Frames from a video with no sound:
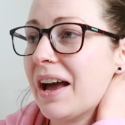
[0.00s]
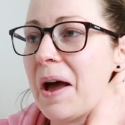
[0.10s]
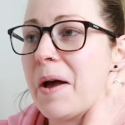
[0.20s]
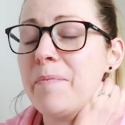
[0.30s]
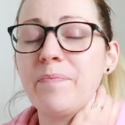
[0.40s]

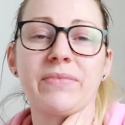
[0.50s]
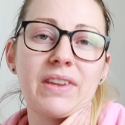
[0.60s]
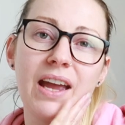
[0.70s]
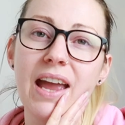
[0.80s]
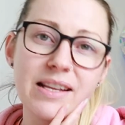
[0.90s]
Um,
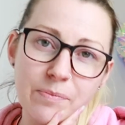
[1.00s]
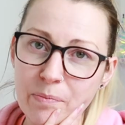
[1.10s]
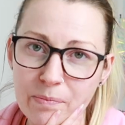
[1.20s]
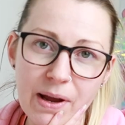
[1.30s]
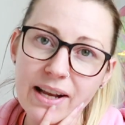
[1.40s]
it's,
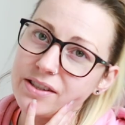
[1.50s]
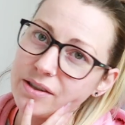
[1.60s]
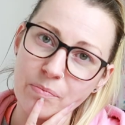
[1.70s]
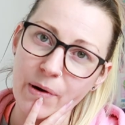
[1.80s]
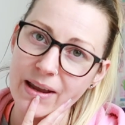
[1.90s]
it's
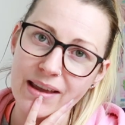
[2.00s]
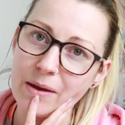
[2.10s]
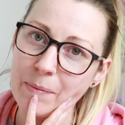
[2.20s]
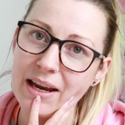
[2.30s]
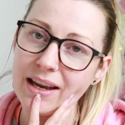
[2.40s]
just
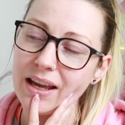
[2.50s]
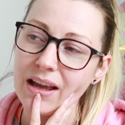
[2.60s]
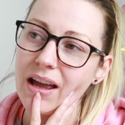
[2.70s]
breaking me,